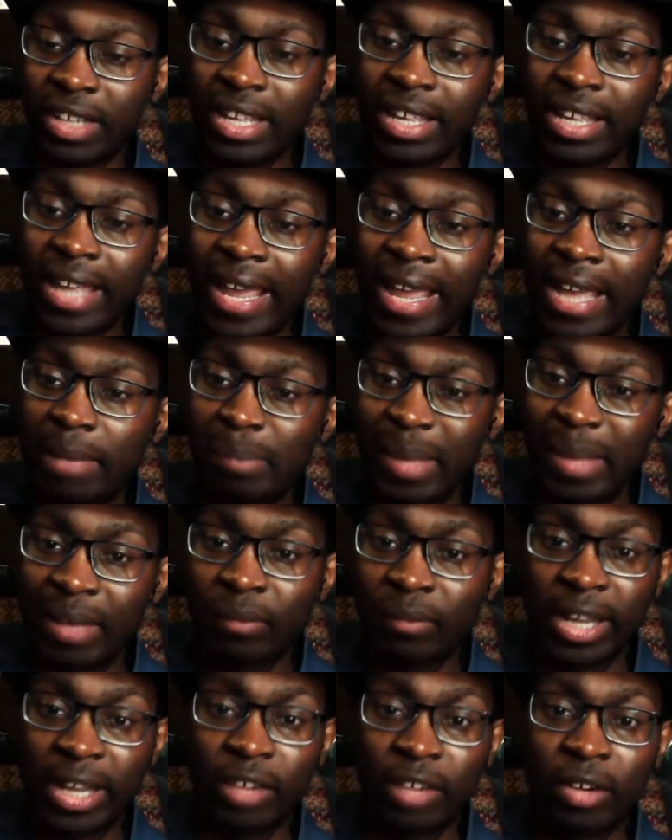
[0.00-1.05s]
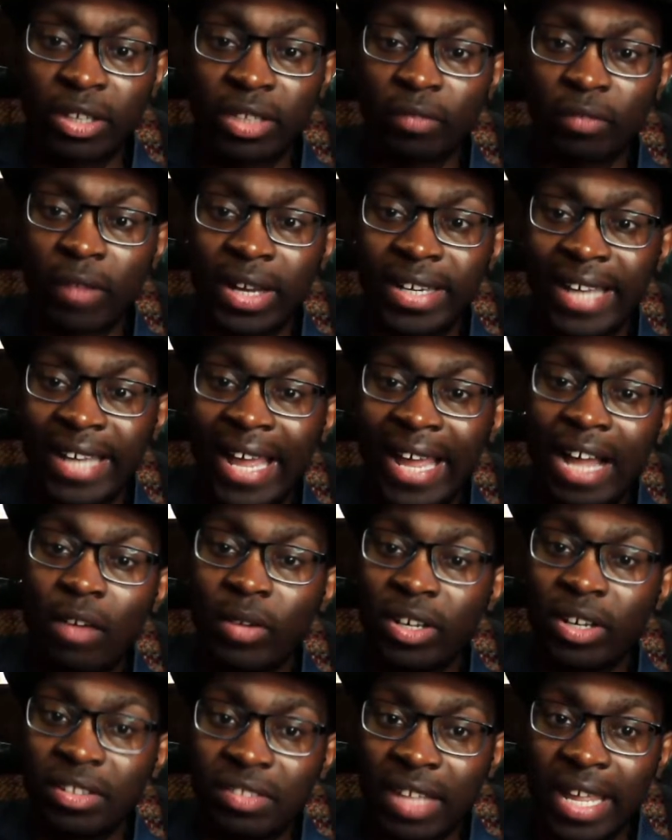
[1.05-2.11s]
Ed being very aggressive right now
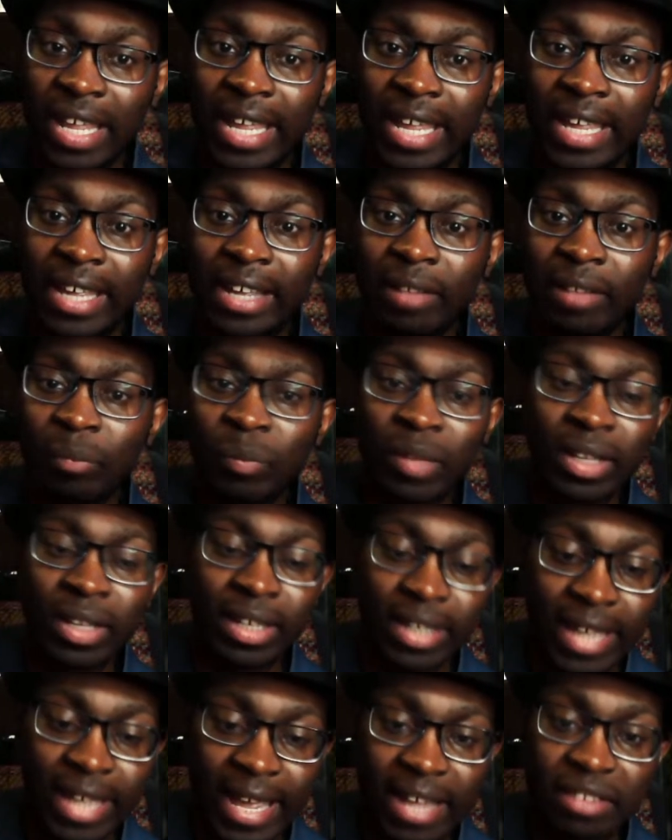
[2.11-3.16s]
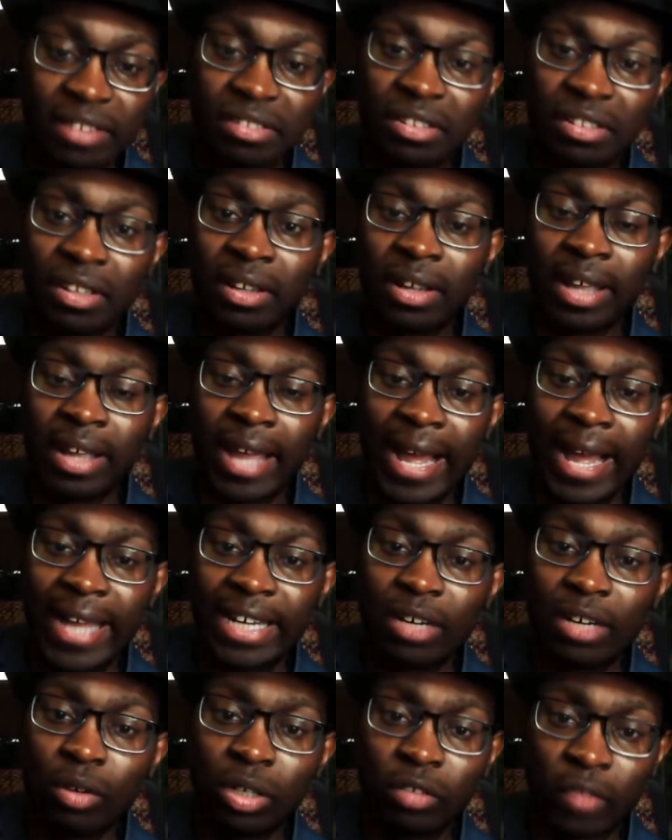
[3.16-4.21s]
and saying, yes, I
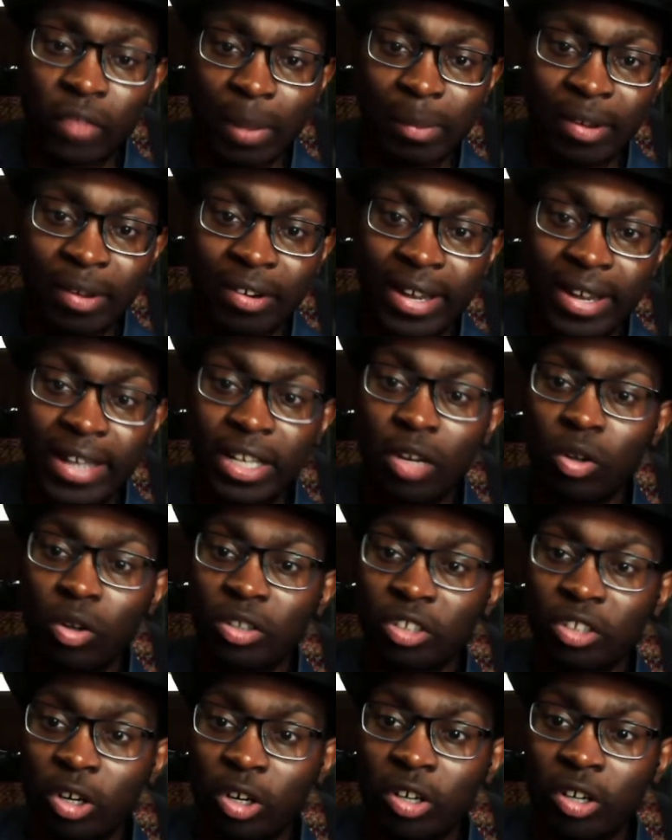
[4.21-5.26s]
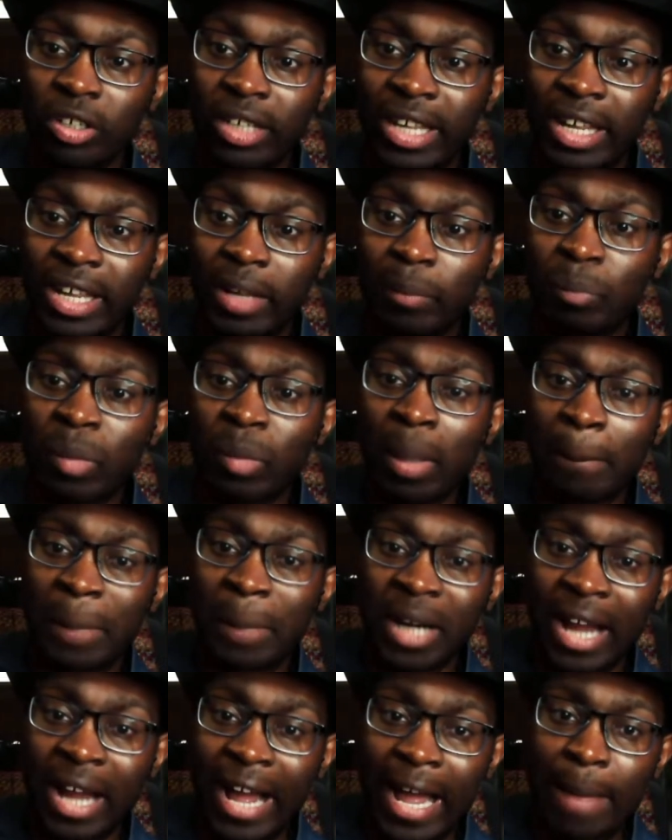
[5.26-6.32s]
know it's February, I know it's early,
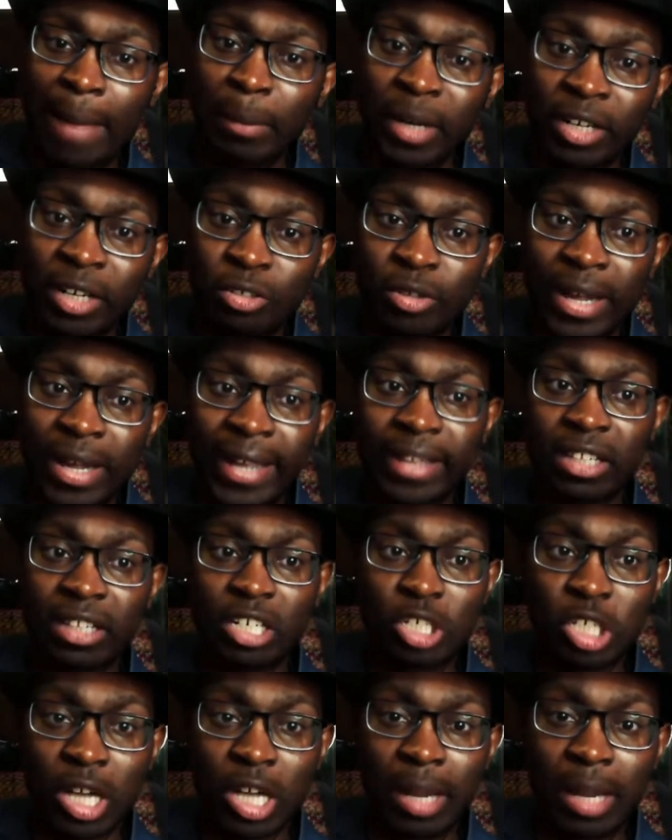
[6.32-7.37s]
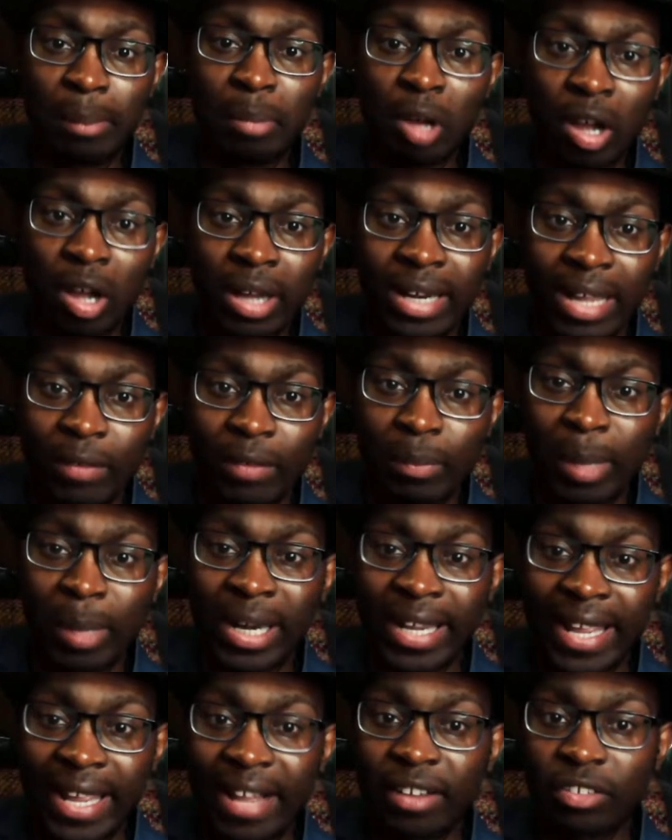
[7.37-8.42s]
but I'm going to try and get the jump on
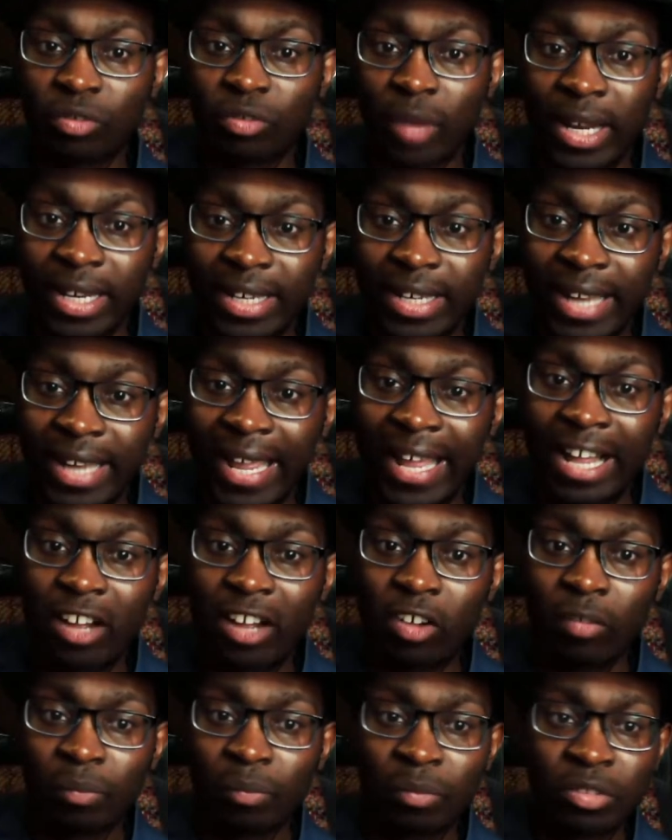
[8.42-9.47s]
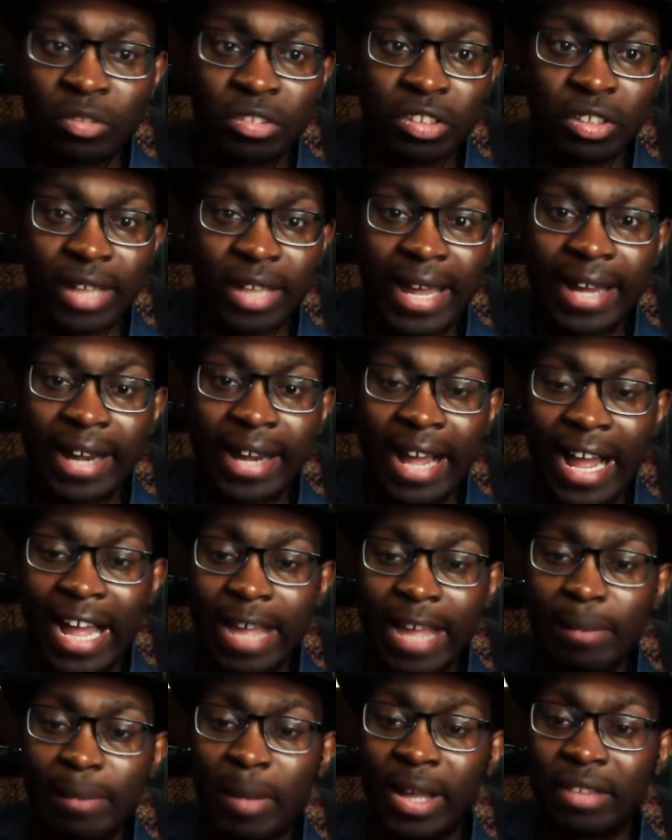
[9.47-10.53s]
everybody else right now so that
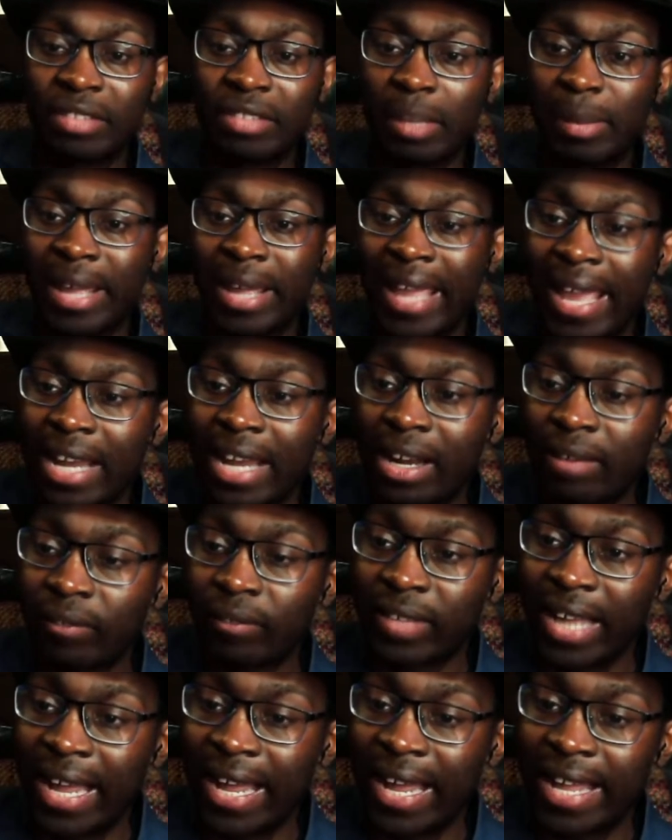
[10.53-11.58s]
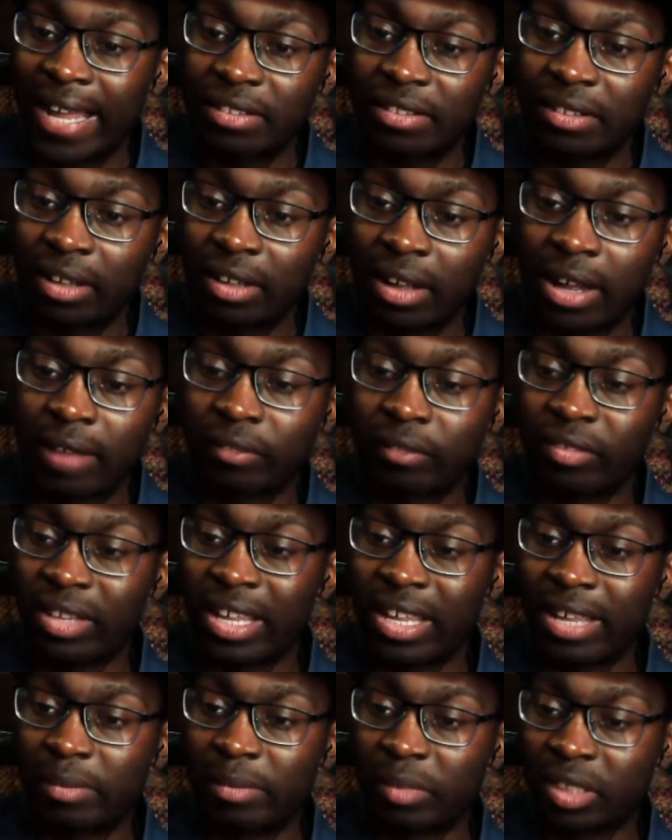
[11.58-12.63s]
I'm a step ahead of guys of
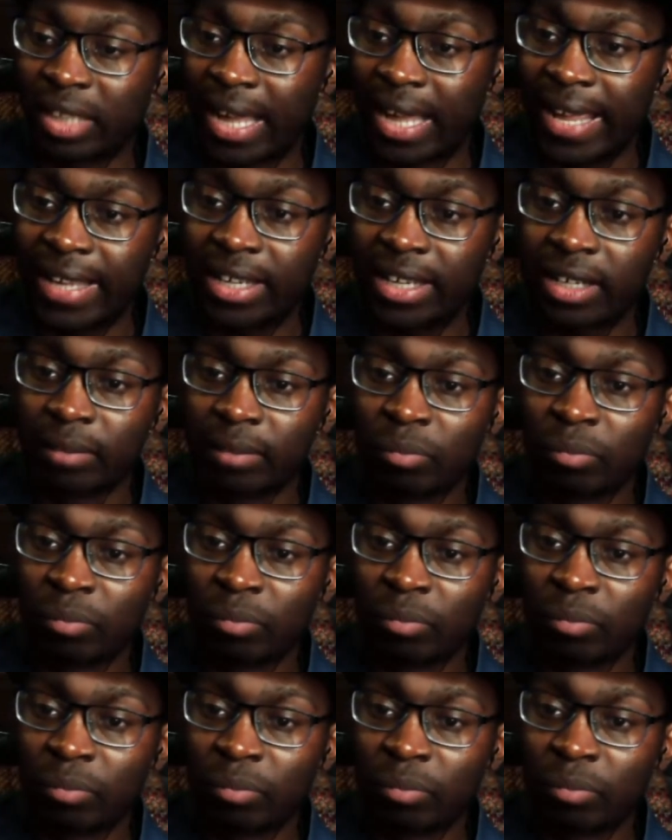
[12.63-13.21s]
teams like